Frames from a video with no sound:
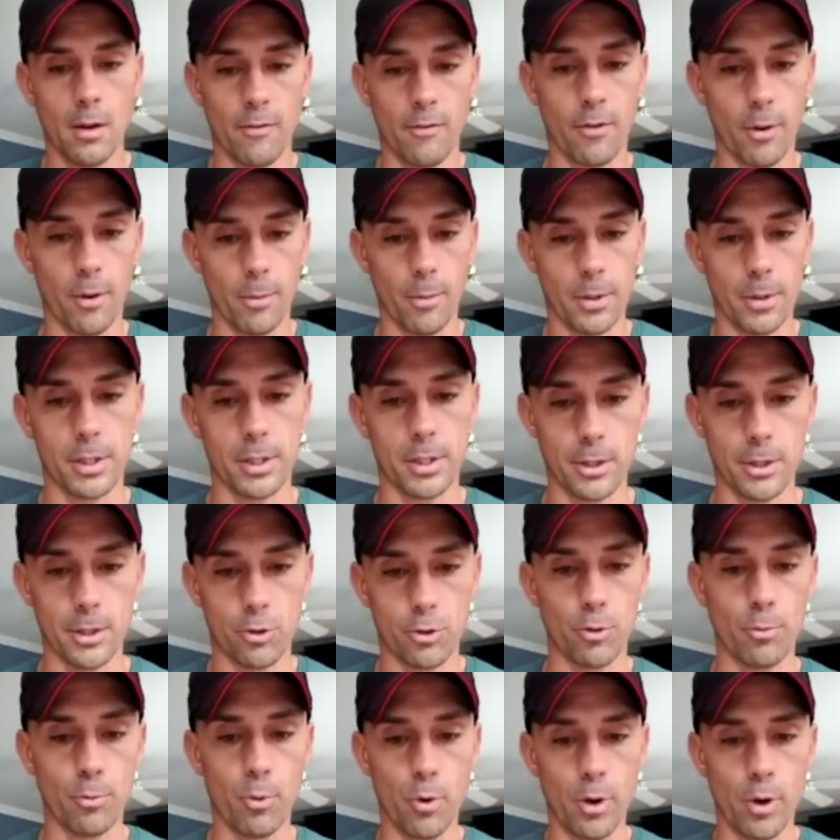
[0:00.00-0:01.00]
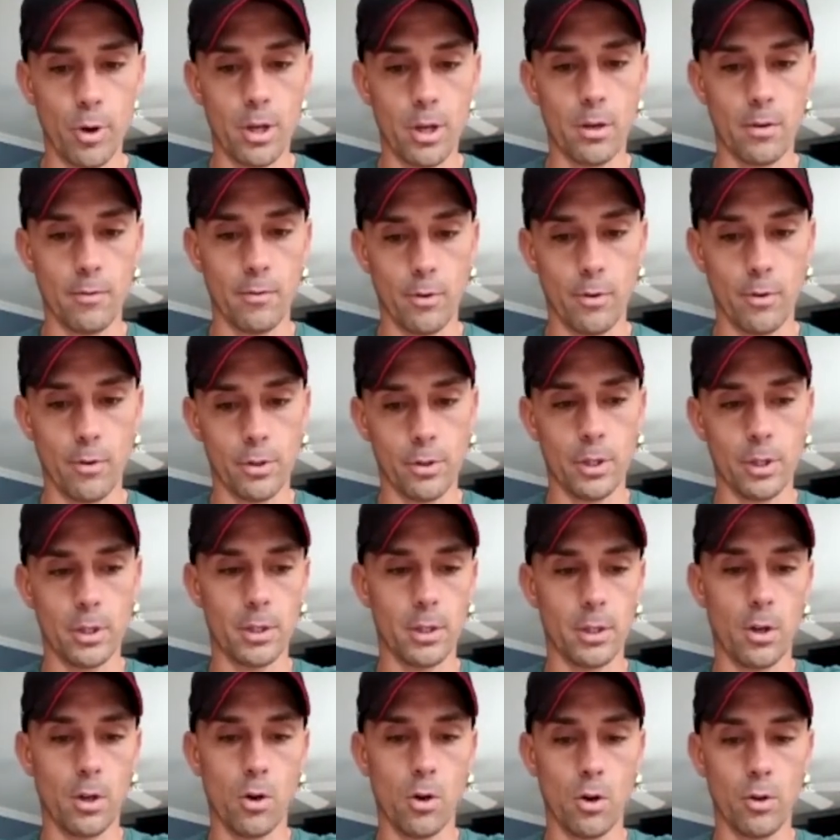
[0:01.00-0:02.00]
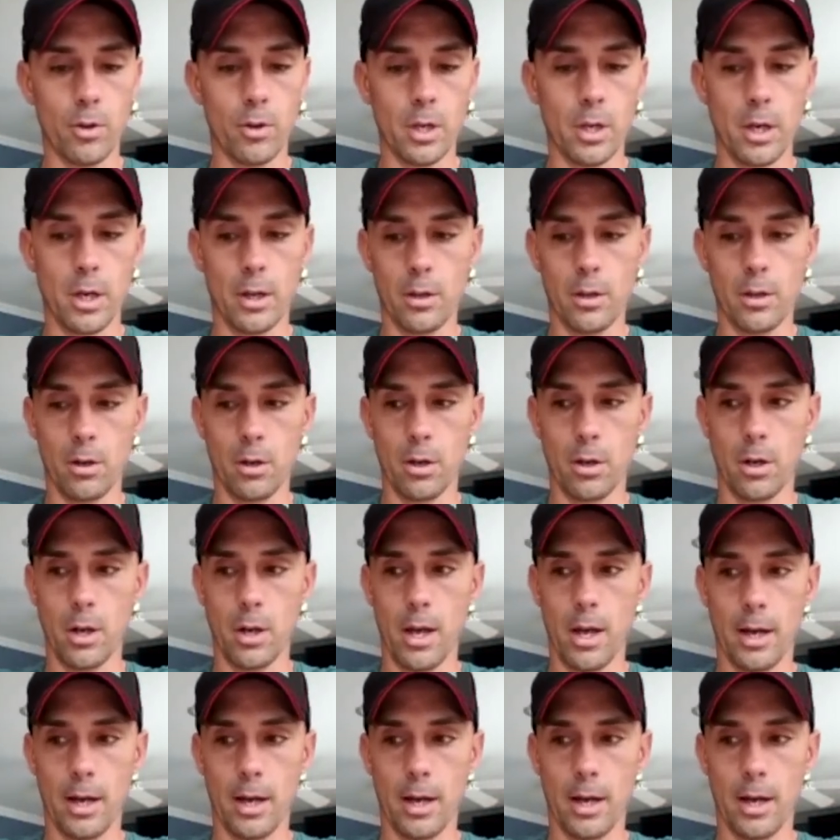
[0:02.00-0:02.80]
from a central point versus all the other